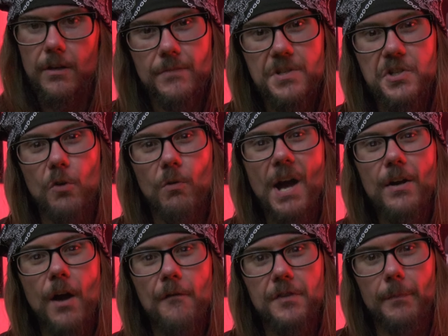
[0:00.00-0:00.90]
So
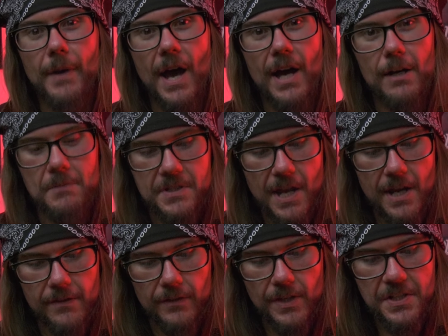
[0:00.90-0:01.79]
right off the bat, I'm
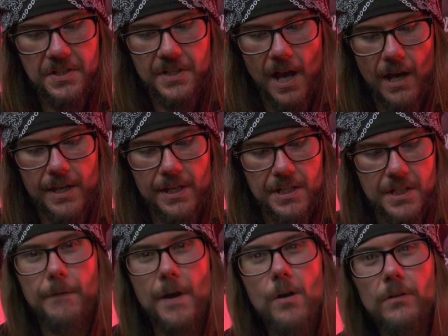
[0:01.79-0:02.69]
saying that this tie
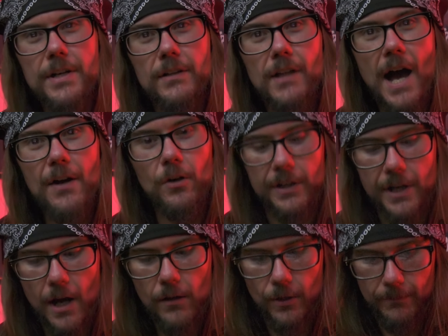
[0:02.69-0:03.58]
is fairly lighter
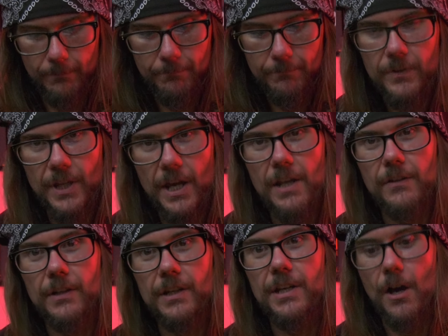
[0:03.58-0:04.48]
colored
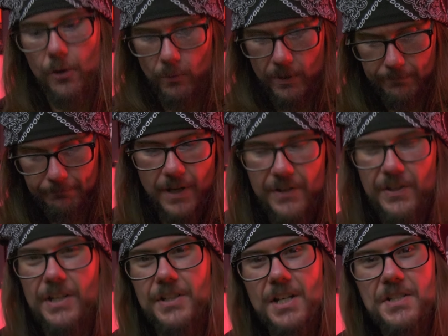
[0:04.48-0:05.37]
than the other one.
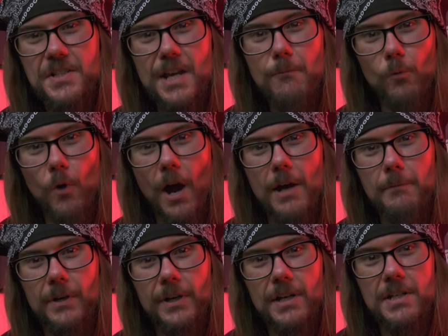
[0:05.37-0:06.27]
And that does seem
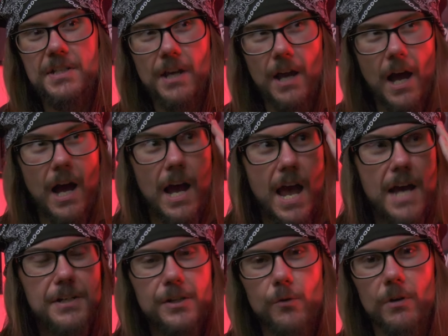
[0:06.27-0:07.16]
right because I
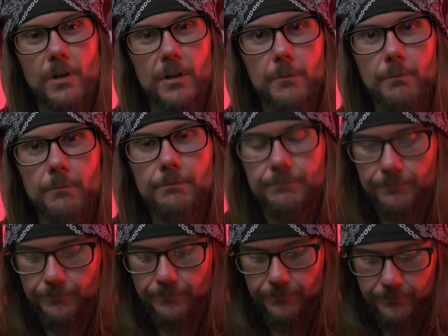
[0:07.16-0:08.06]
had to do a...
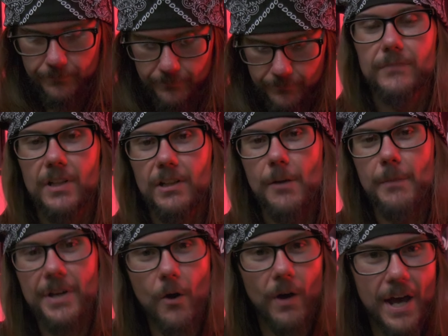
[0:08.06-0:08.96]

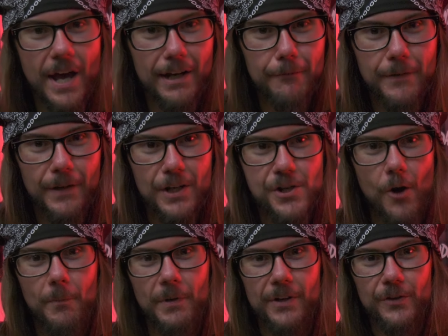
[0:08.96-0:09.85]
Let me go ahead and finish
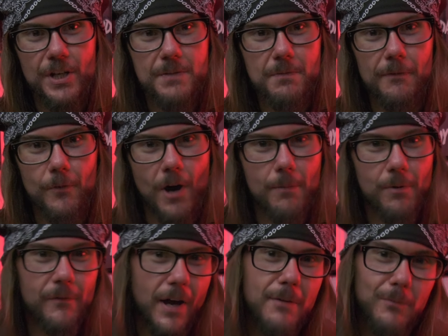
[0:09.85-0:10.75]
opening this before I
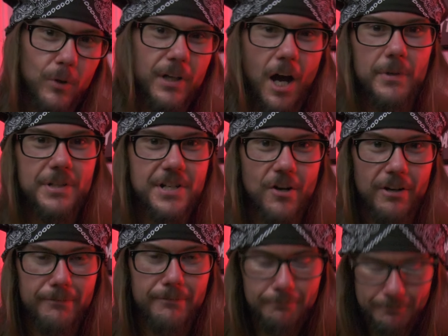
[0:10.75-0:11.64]
provide more commentary.